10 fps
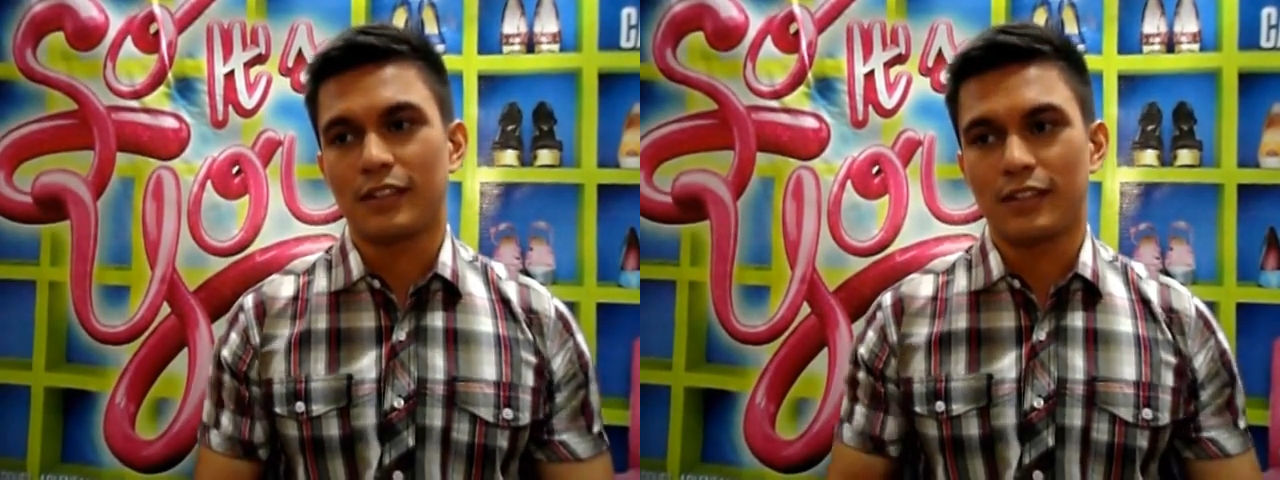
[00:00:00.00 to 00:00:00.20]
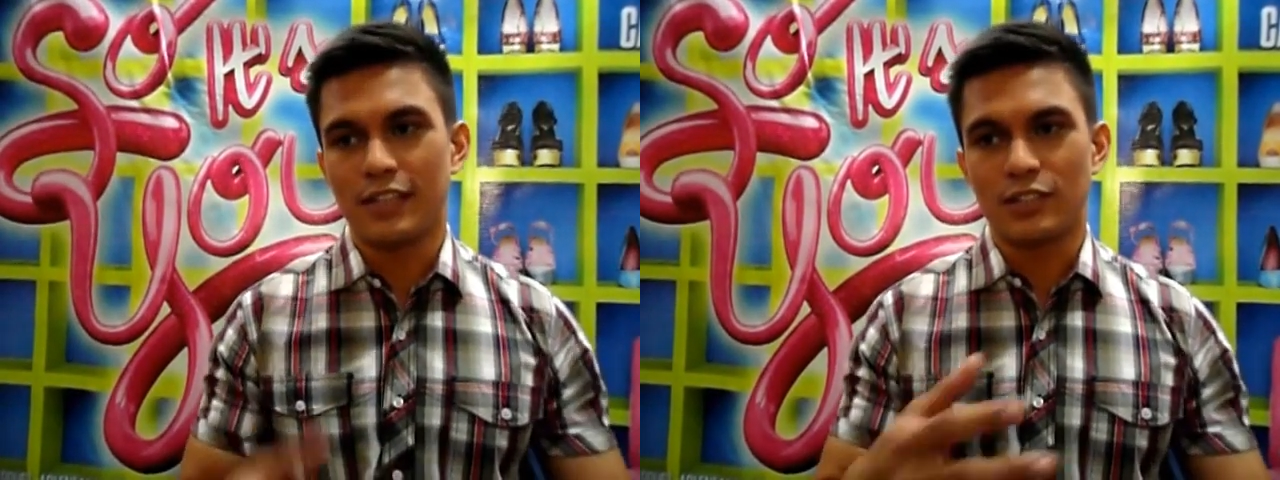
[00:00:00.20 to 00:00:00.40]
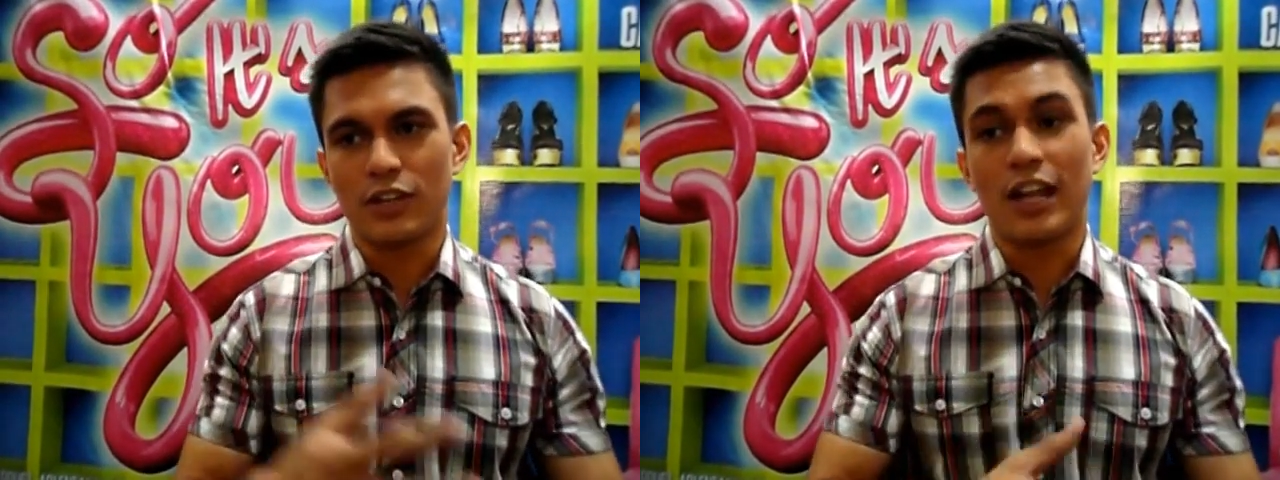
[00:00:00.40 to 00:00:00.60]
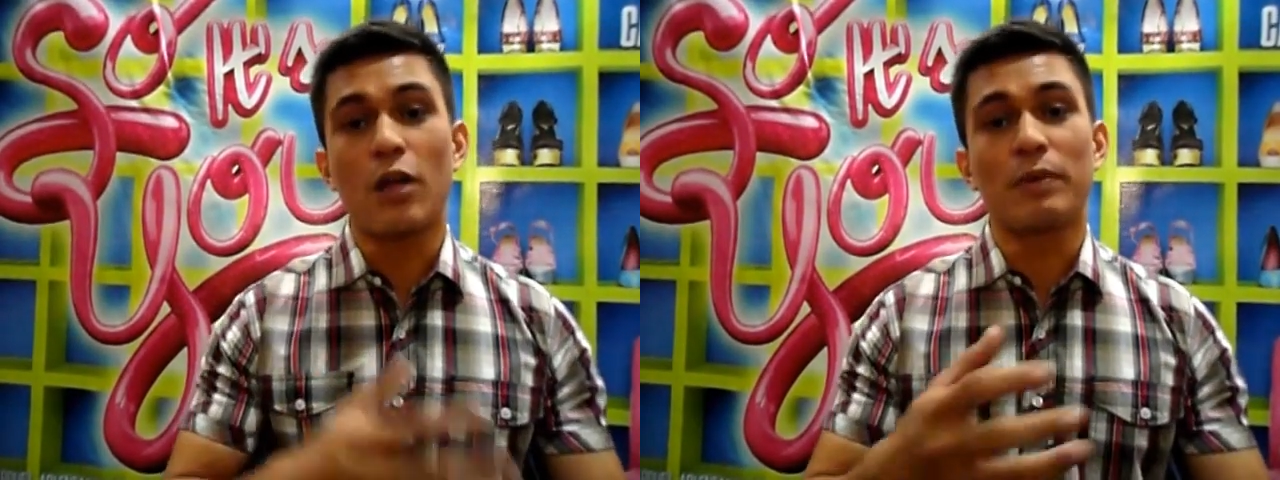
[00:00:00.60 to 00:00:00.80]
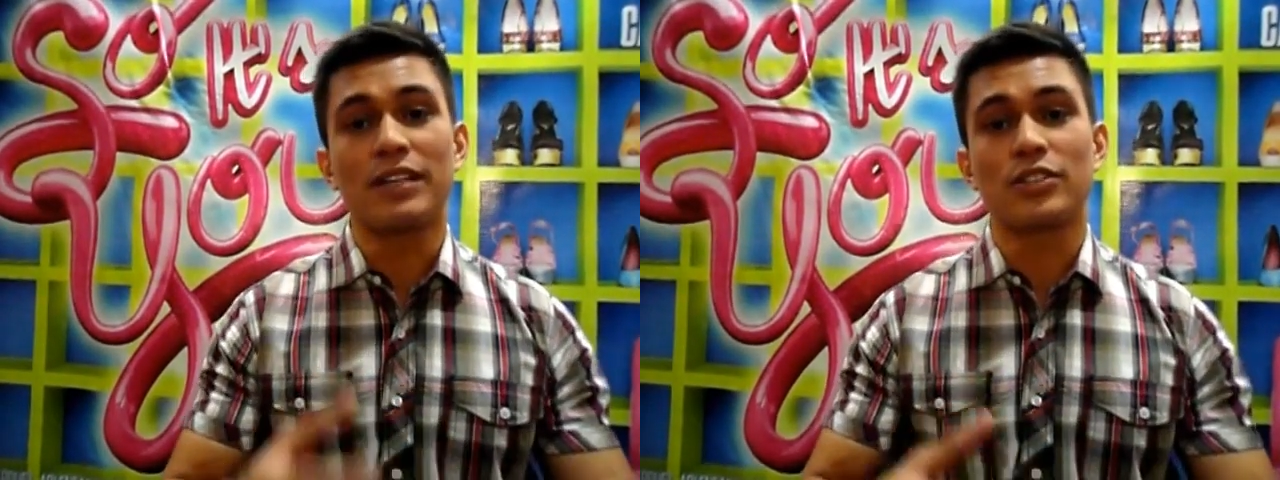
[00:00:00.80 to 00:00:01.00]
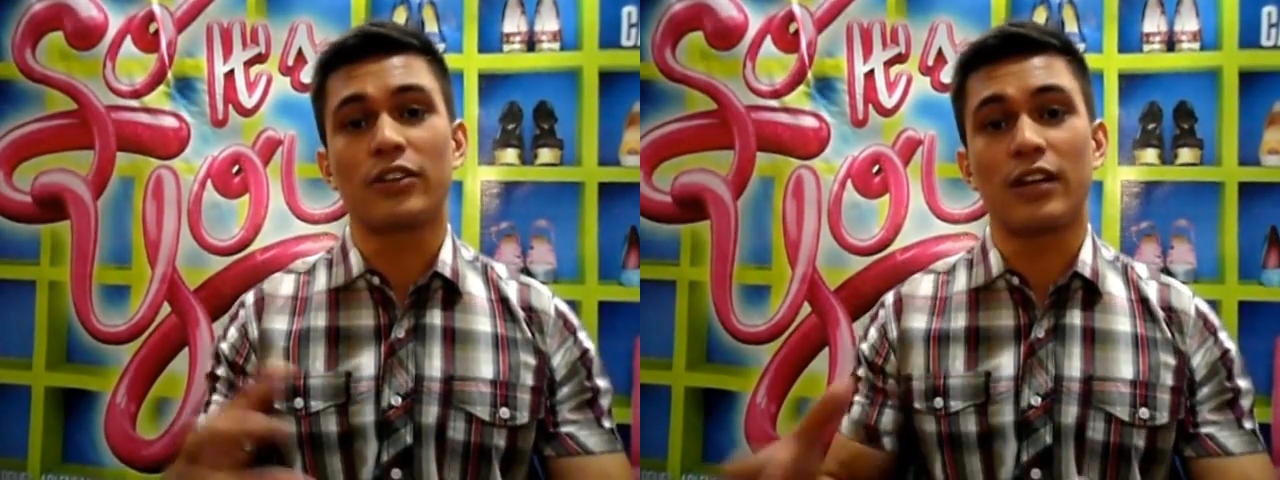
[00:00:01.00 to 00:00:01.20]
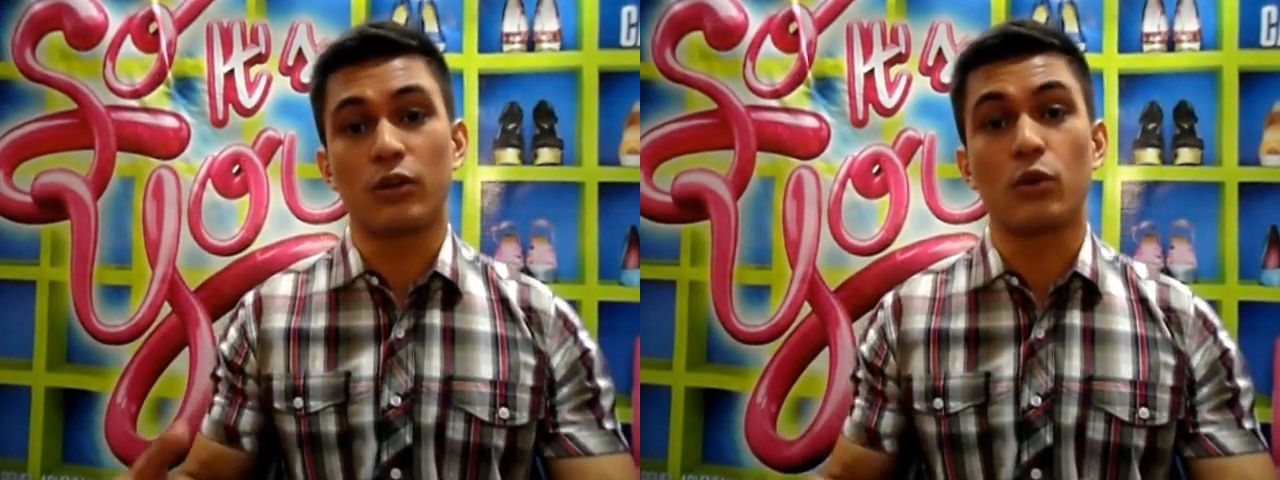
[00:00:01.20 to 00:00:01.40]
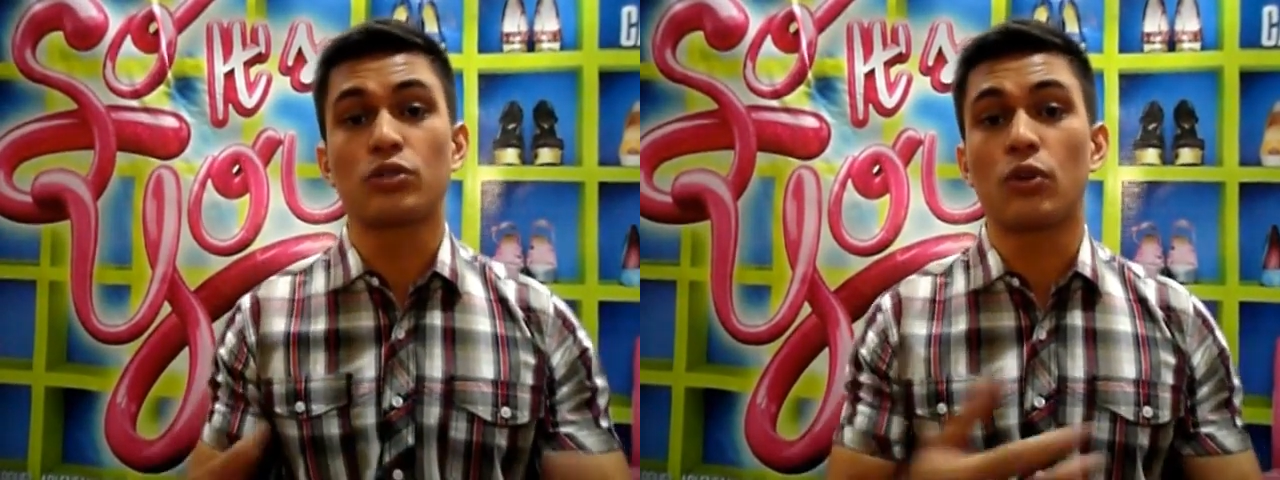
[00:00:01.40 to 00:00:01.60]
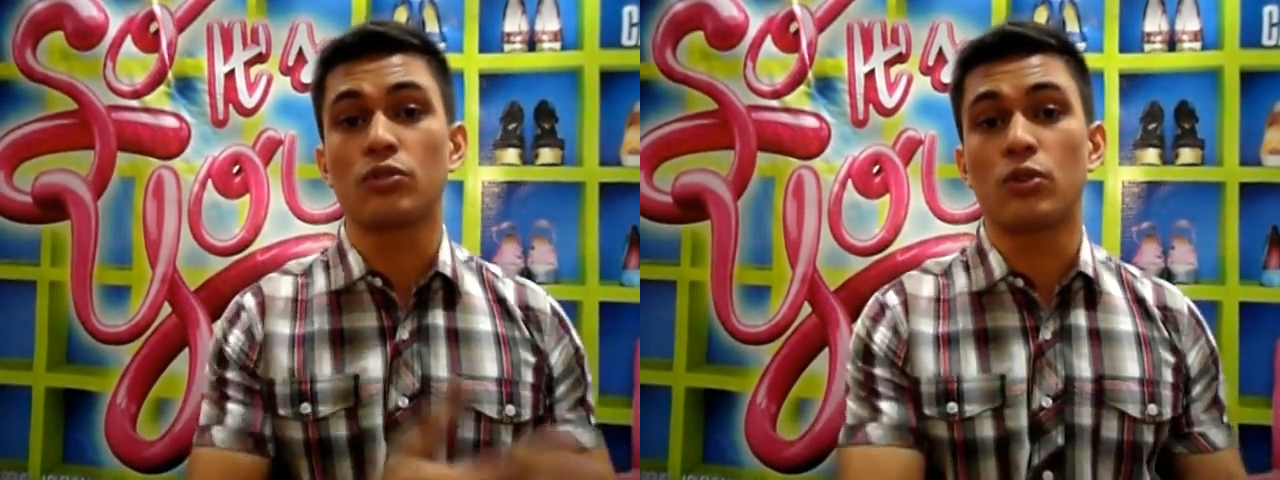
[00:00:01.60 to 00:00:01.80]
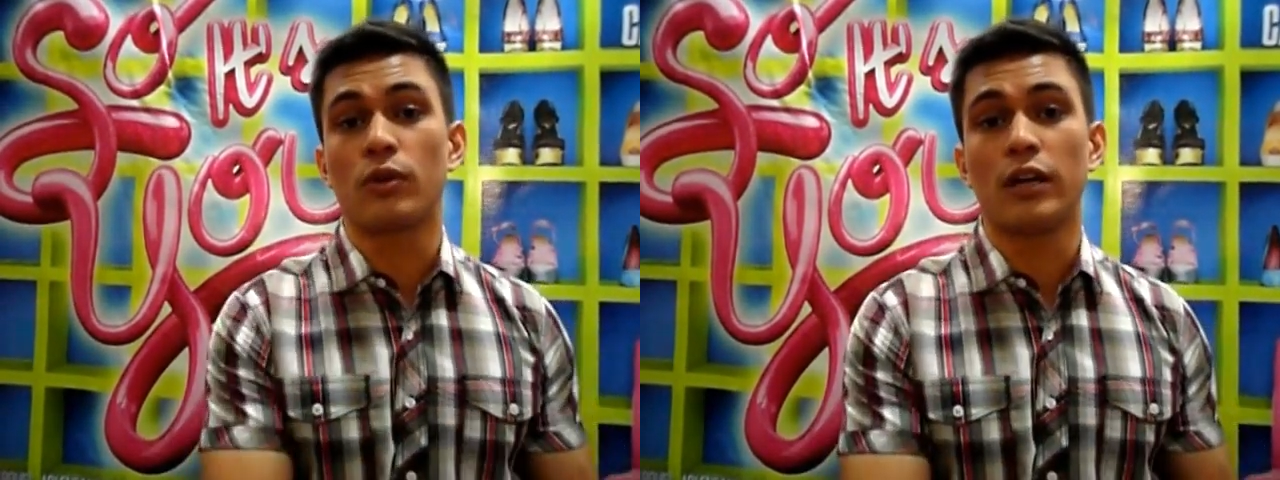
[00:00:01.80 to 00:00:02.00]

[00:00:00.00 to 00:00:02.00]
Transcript: they start helping each other out, who's also,